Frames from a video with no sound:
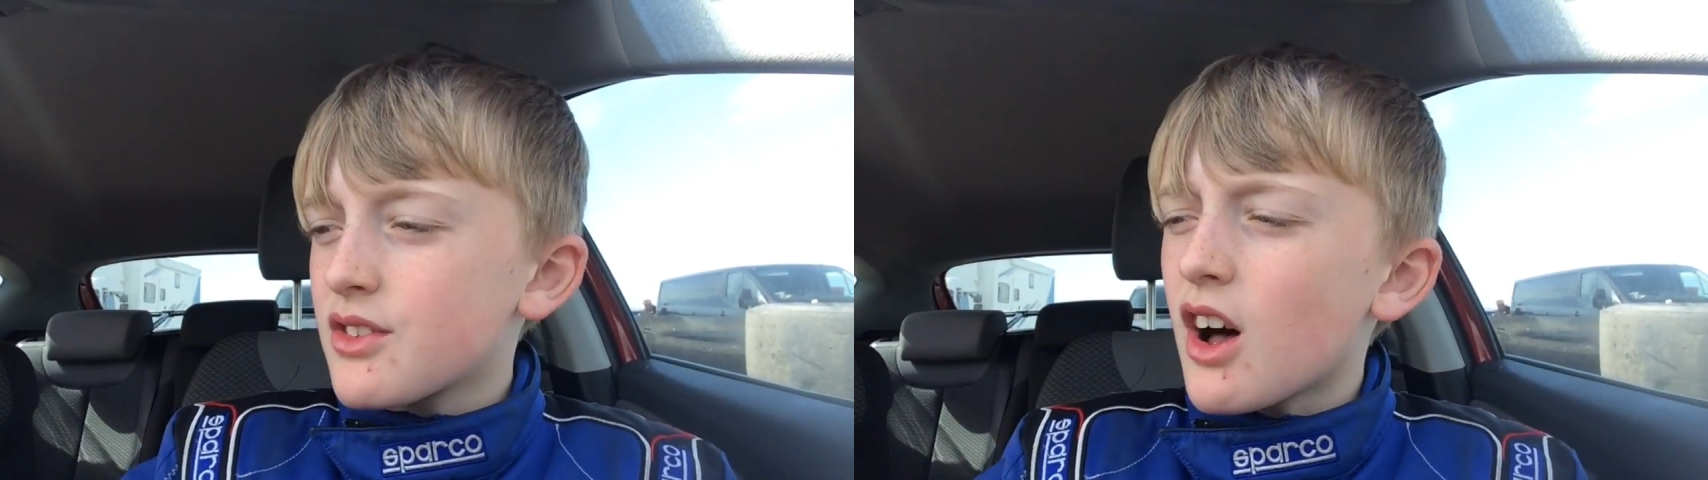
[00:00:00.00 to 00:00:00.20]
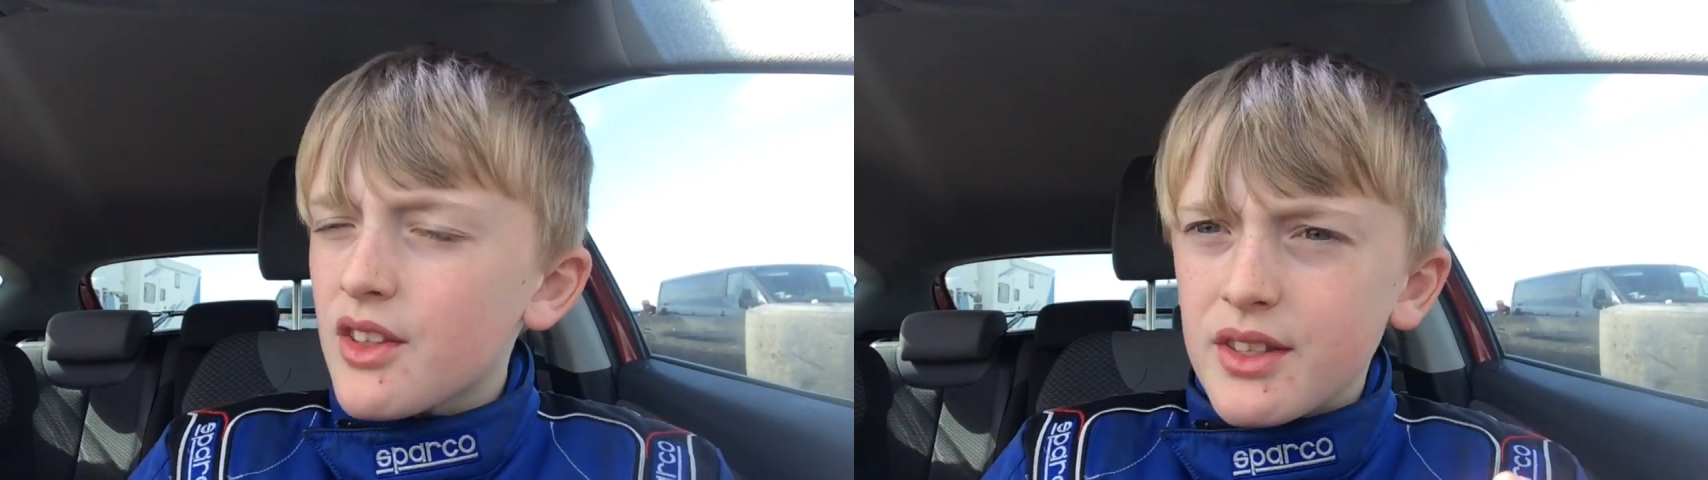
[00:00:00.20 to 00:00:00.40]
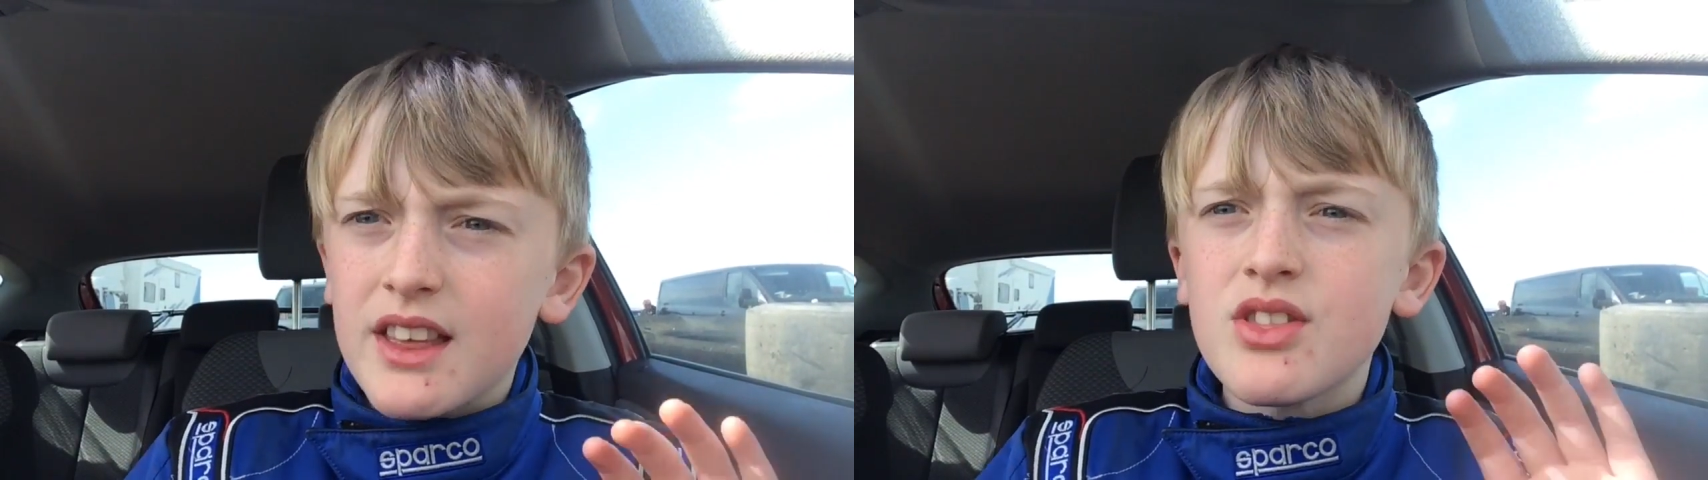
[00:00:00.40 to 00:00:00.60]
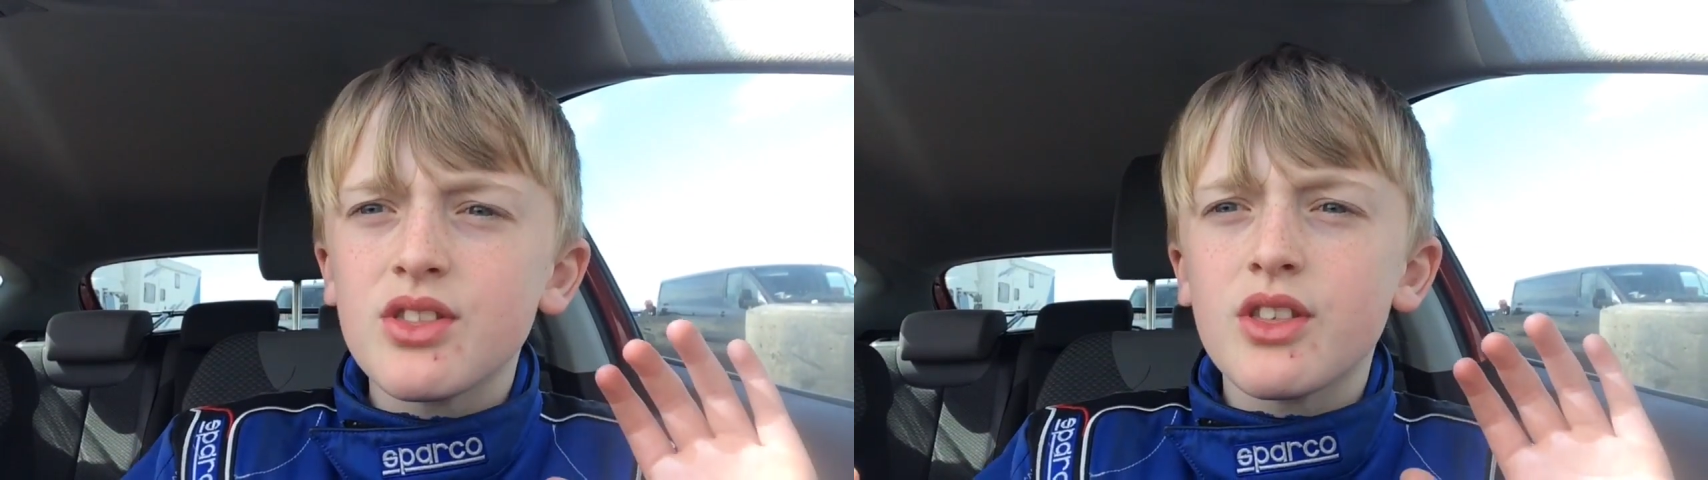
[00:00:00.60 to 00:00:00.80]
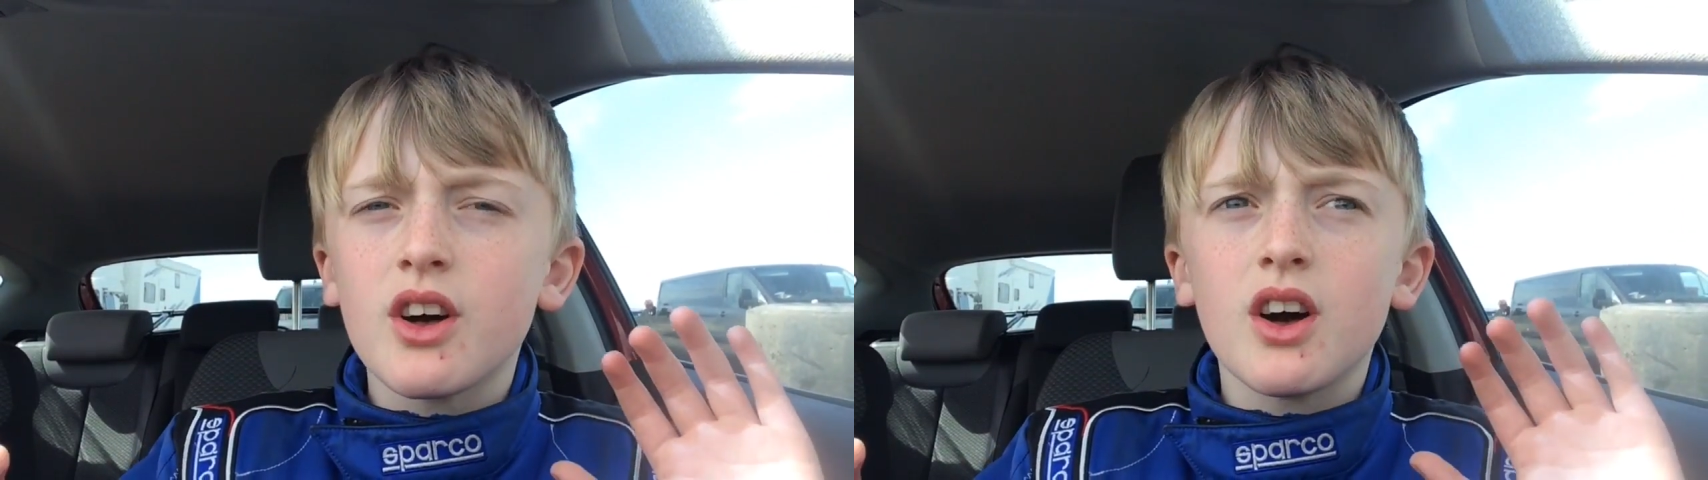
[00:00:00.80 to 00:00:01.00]
not
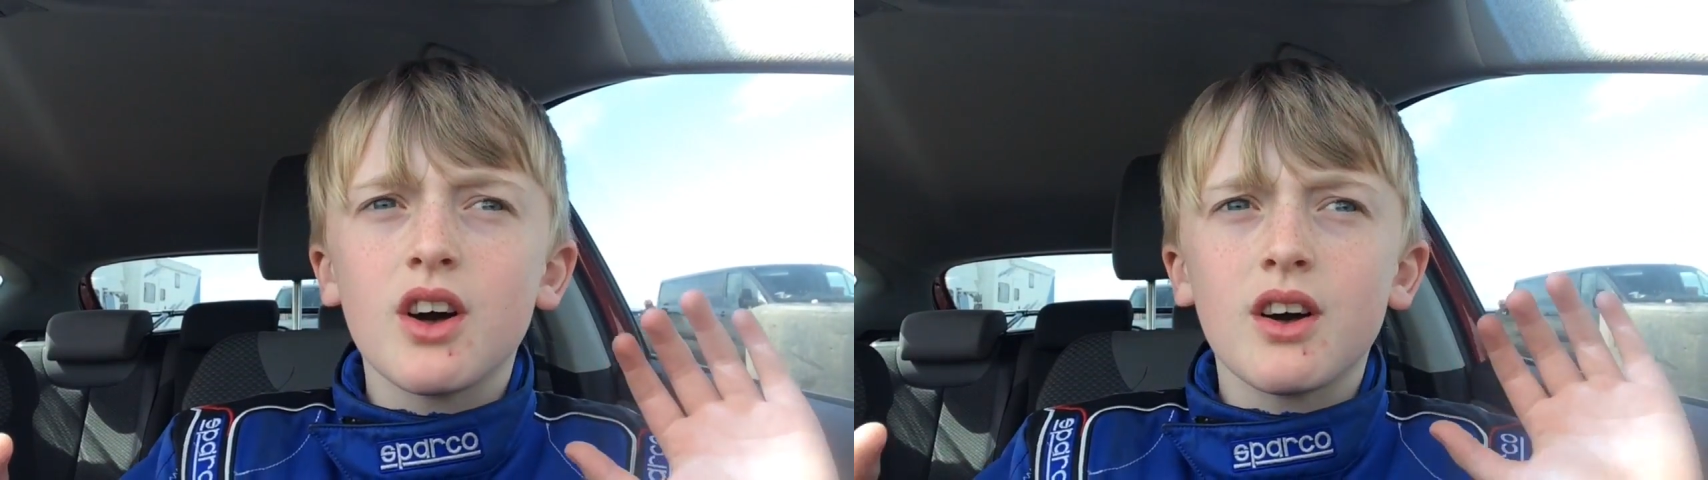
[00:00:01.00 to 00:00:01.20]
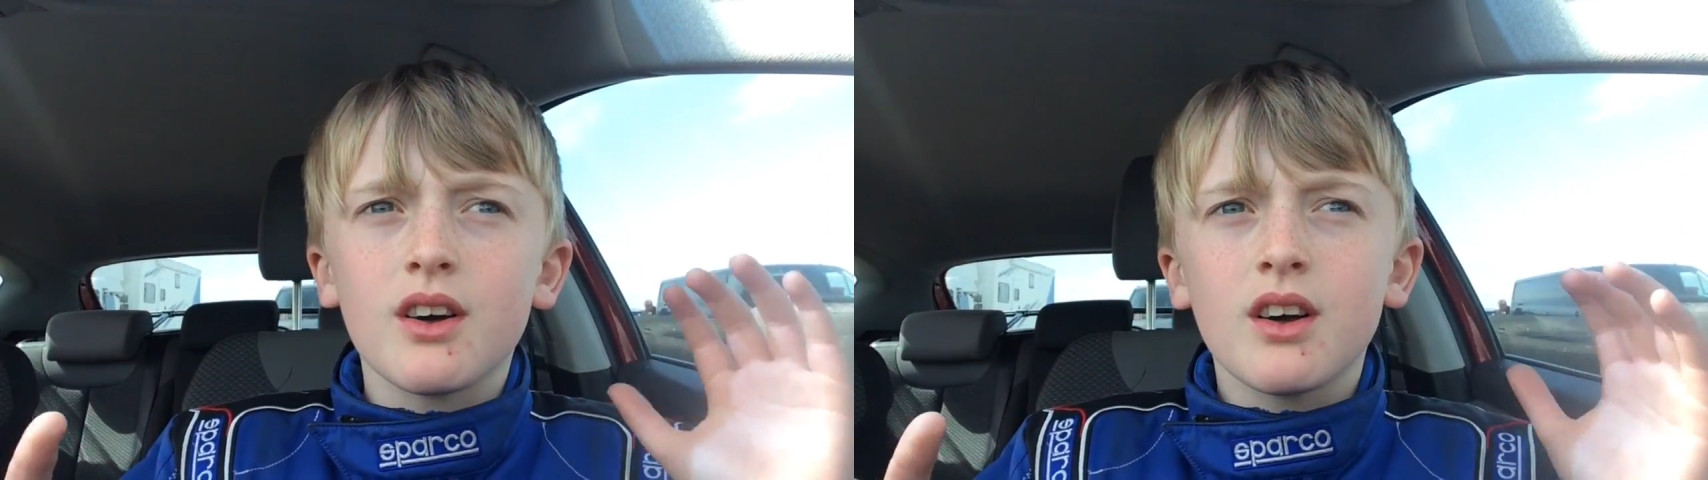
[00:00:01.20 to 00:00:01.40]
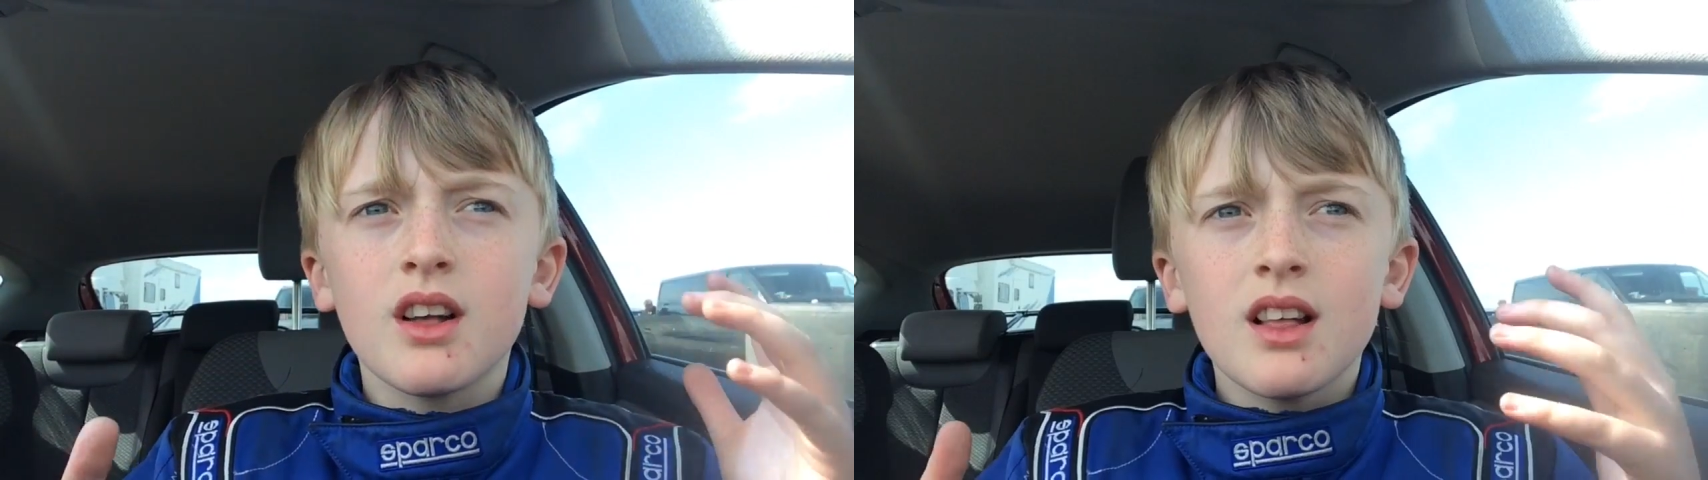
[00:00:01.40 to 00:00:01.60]
in the